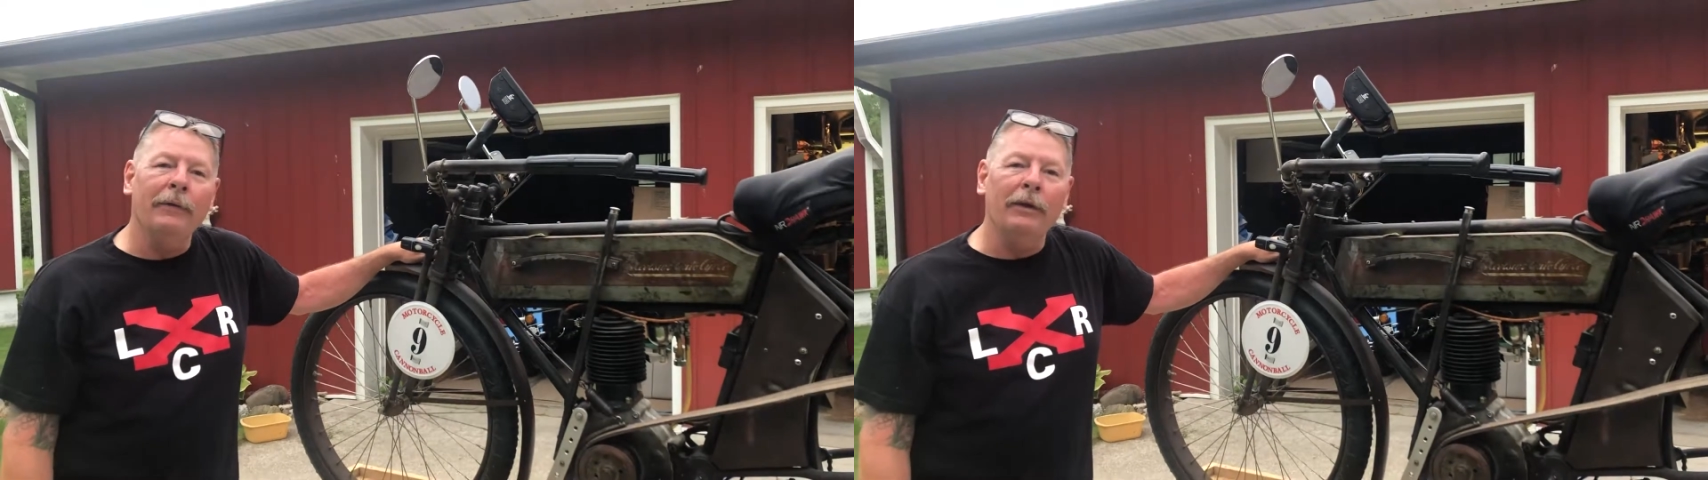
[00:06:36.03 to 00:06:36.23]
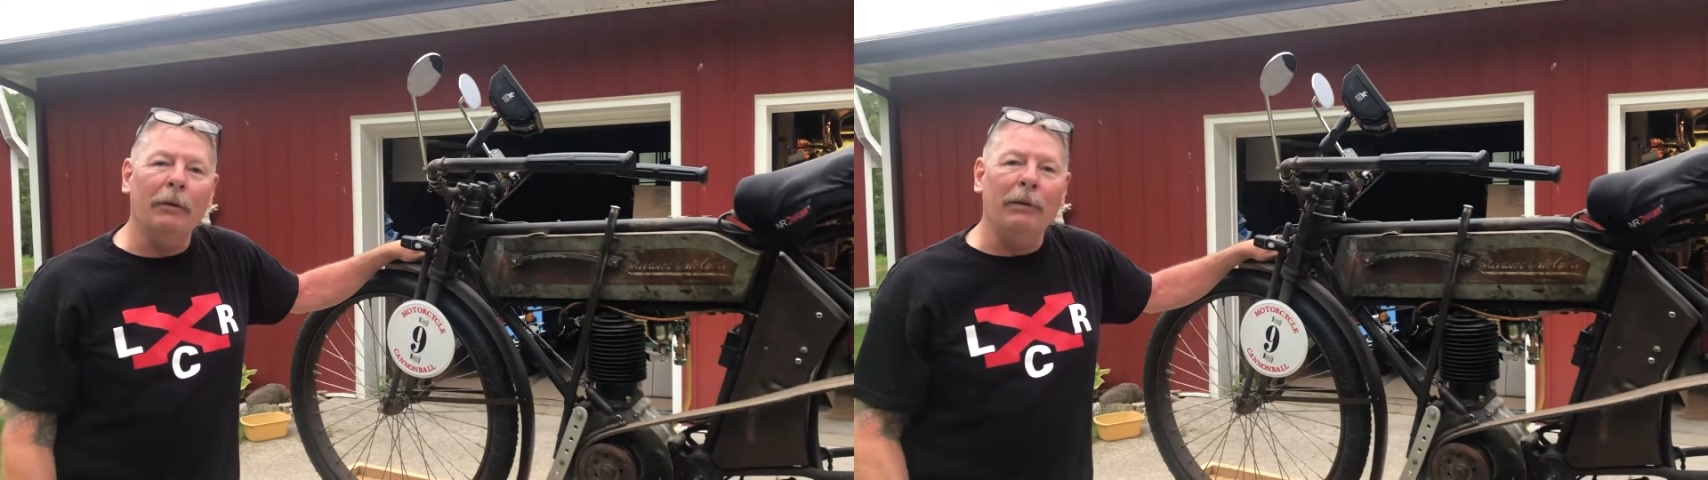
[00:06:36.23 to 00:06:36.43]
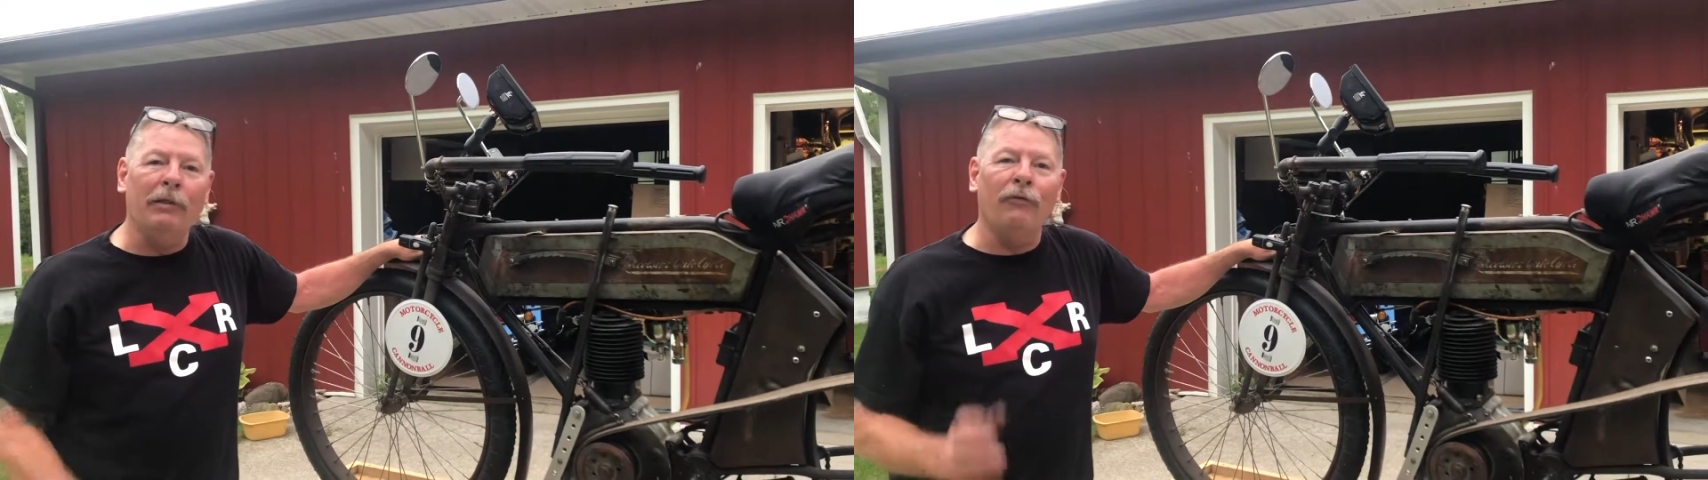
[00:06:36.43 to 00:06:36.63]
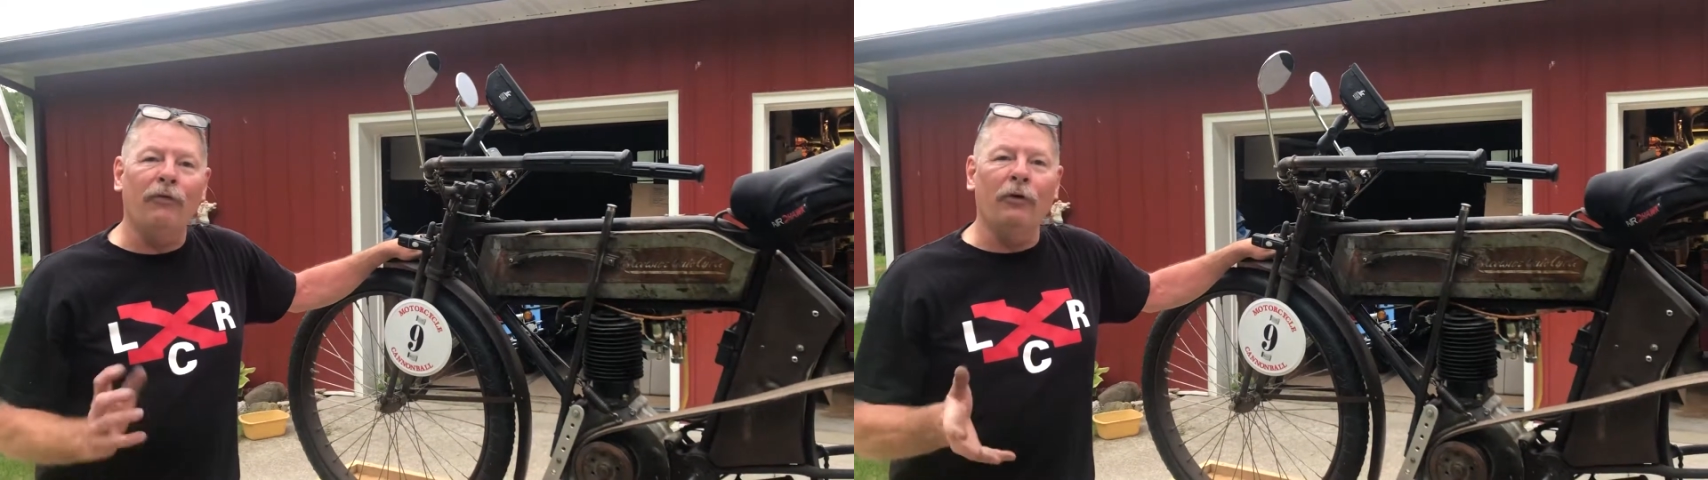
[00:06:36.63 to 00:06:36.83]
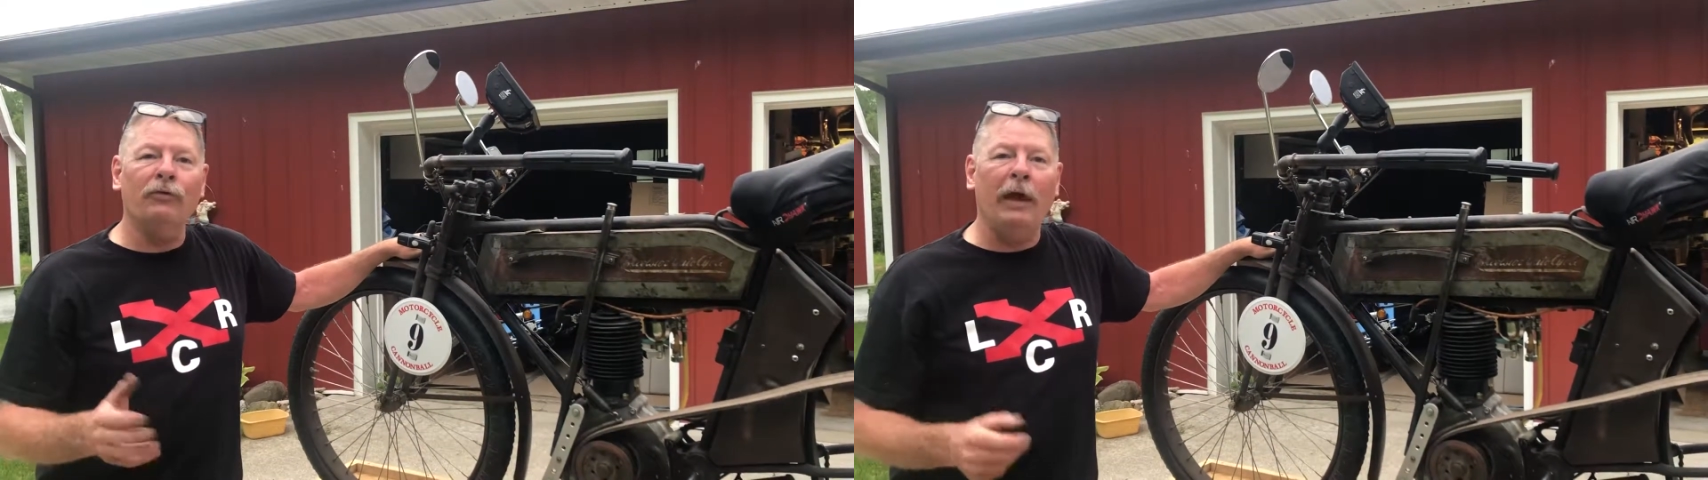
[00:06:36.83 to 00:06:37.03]
It'll be the
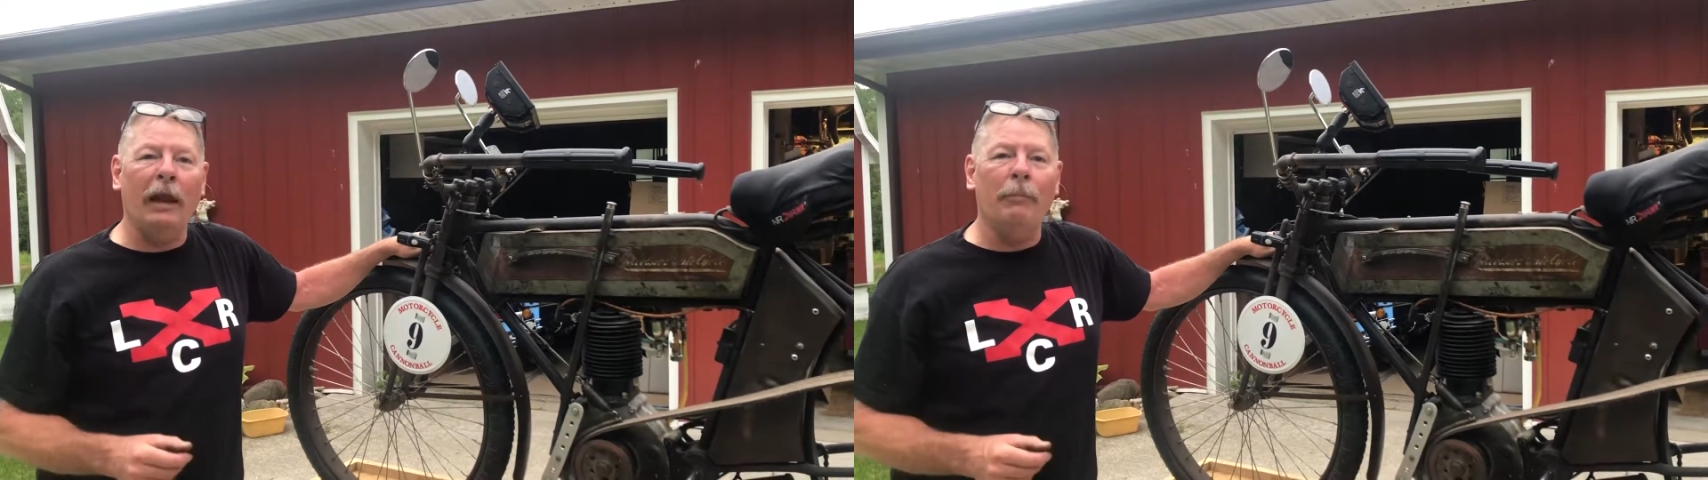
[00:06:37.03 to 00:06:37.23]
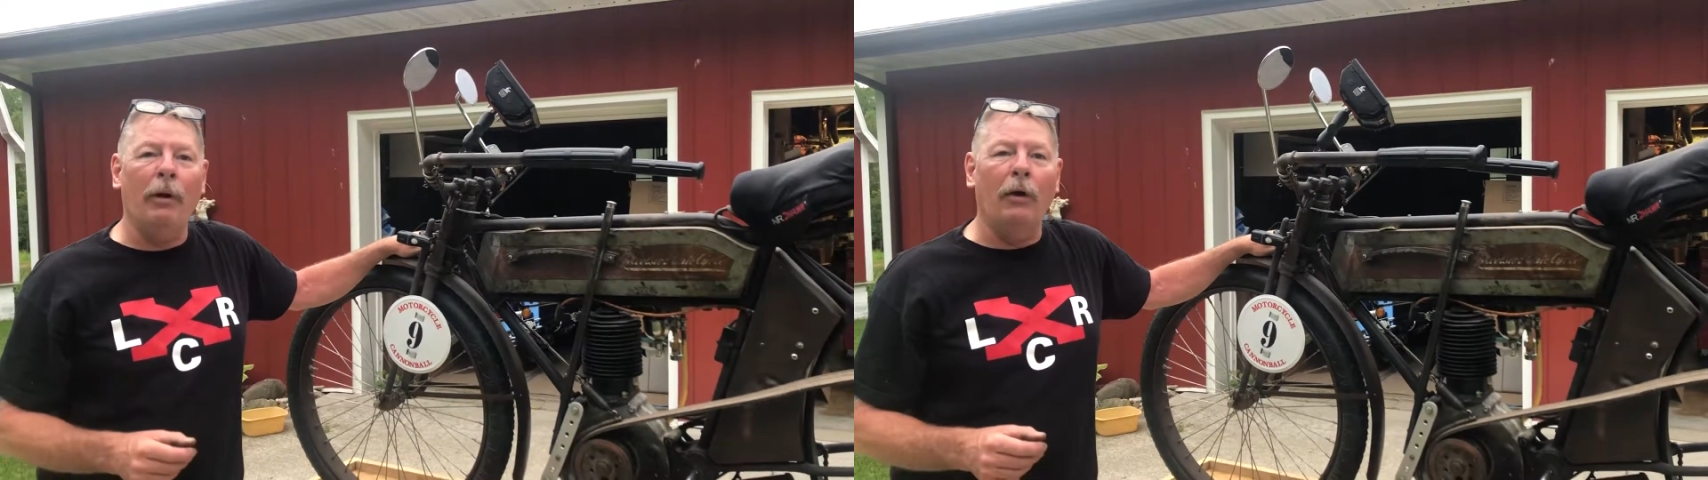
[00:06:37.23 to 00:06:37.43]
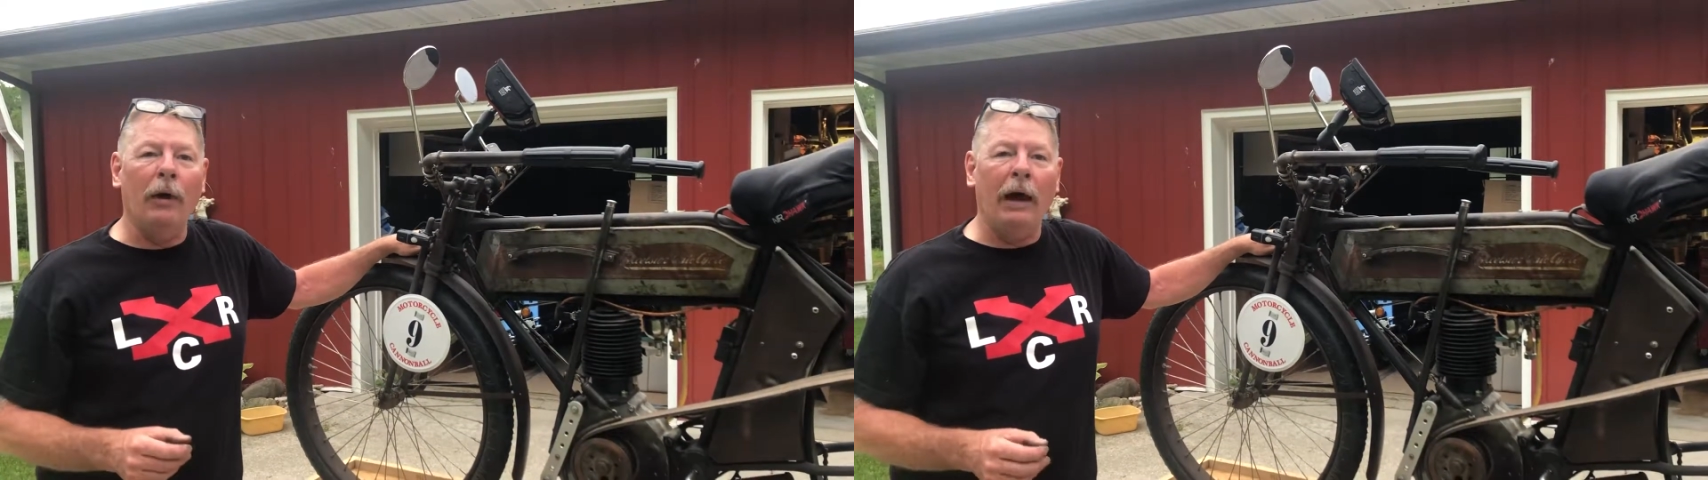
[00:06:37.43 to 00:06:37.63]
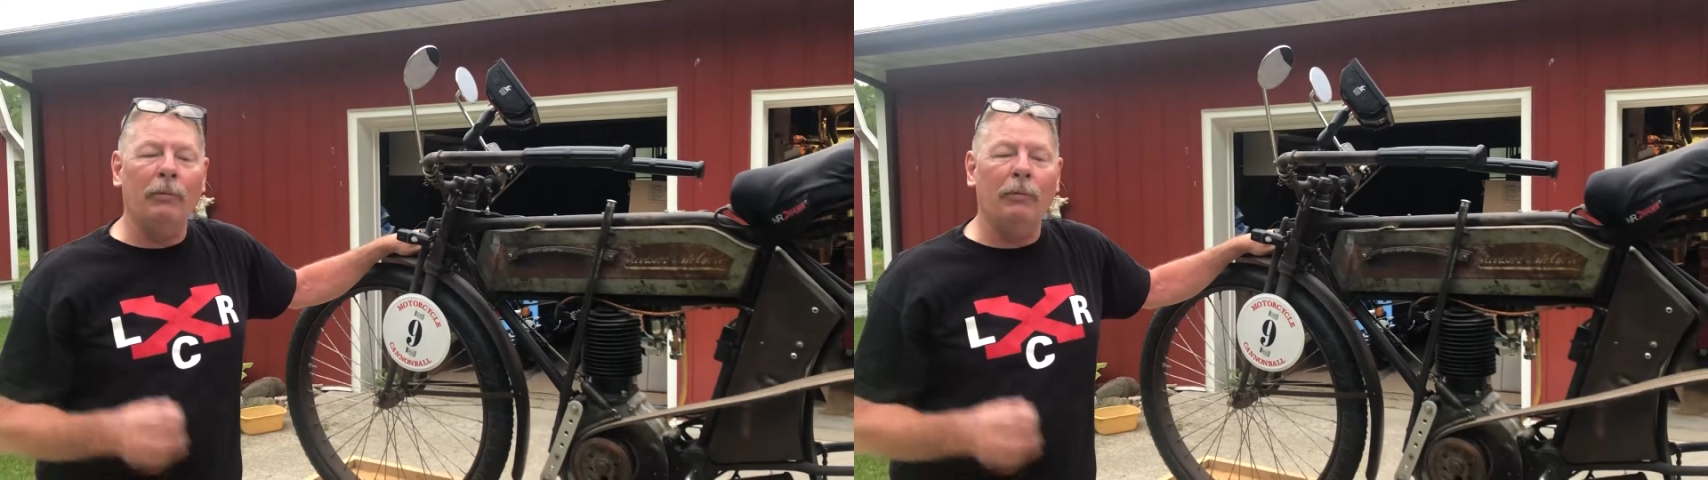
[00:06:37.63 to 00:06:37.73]
first Cannonball ride.